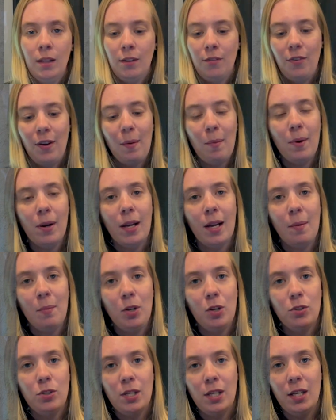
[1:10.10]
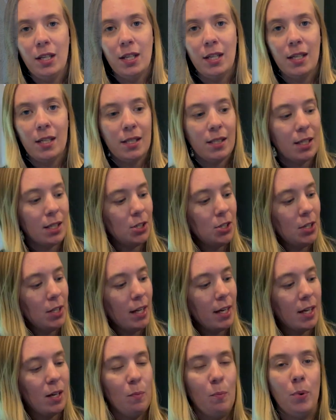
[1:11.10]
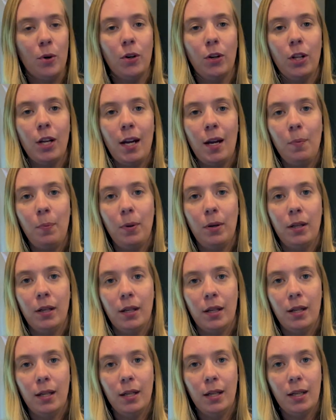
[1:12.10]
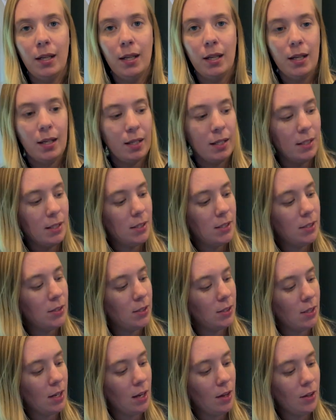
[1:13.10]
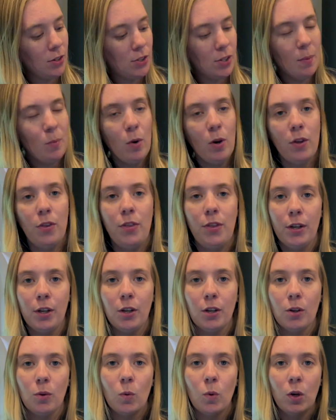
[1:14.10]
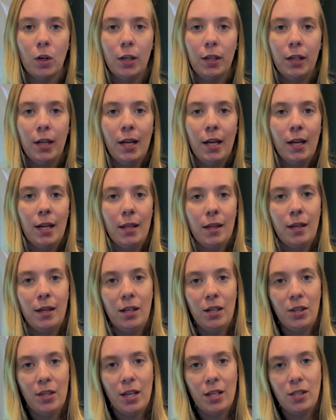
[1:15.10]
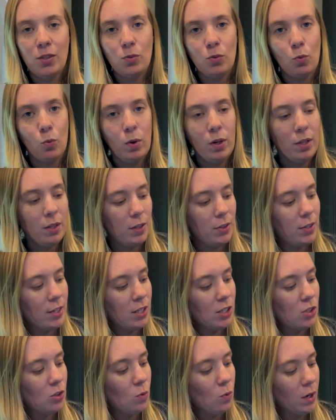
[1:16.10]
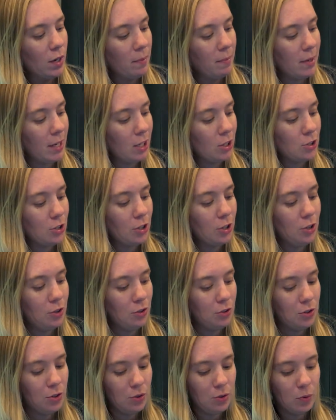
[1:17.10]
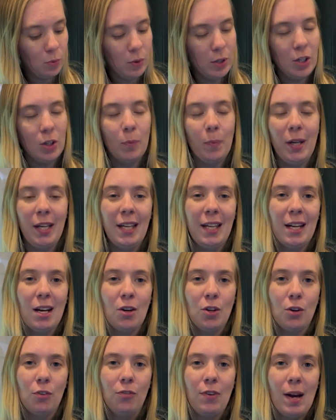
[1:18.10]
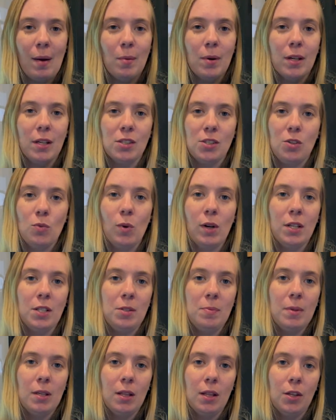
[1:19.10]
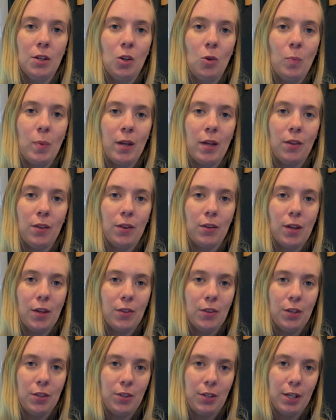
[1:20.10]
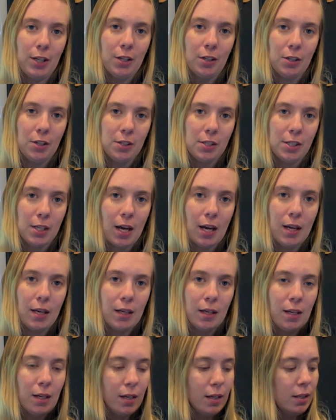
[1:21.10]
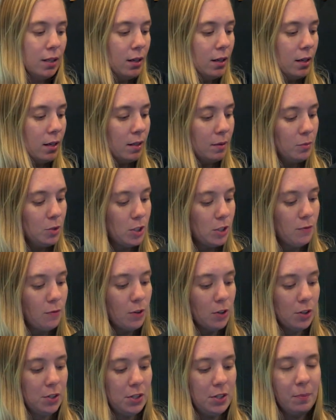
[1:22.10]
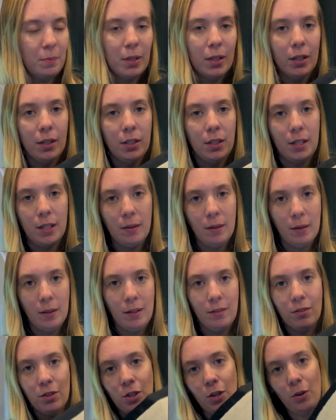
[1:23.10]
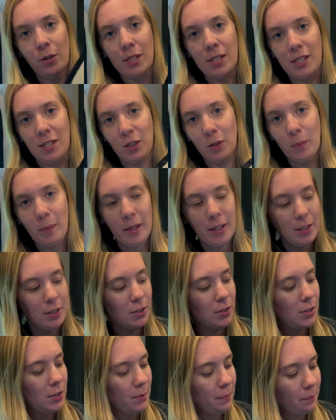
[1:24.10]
The fabric I'm using is actually like a burlap, and it's a somewhat thicker one. And that's one of the things you want to make sure you do when you're picking out your fabric is you want it to be a little bit on the thicker side, um, just for stability, even though it still bends.